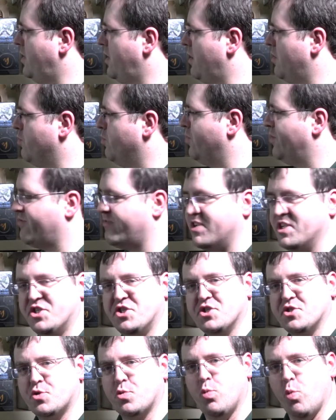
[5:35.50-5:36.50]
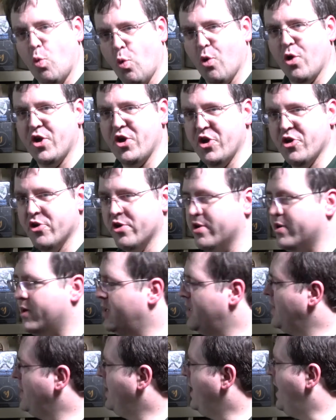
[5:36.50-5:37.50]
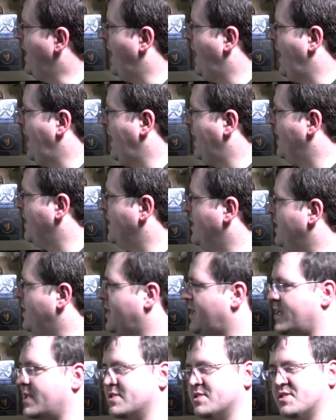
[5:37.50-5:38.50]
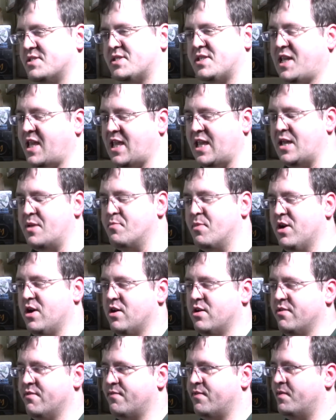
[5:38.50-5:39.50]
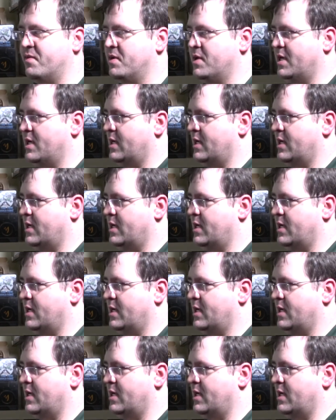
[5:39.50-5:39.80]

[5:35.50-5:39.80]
religious warrior, and his team of